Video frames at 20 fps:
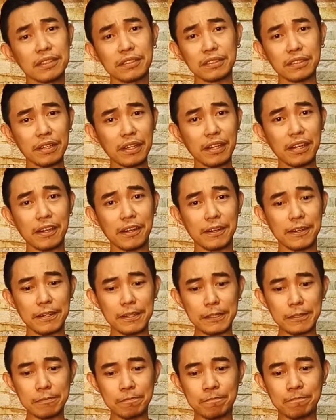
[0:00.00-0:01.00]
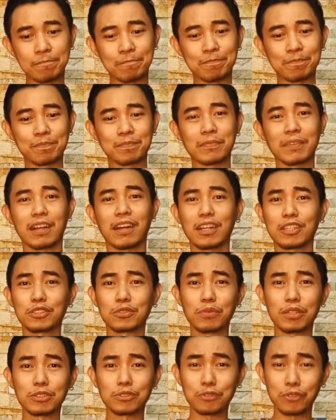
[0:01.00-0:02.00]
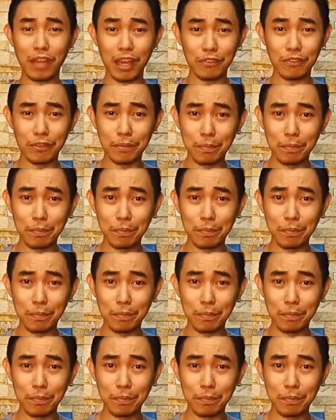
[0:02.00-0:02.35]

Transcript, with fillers: So yeah, um, I just want you to have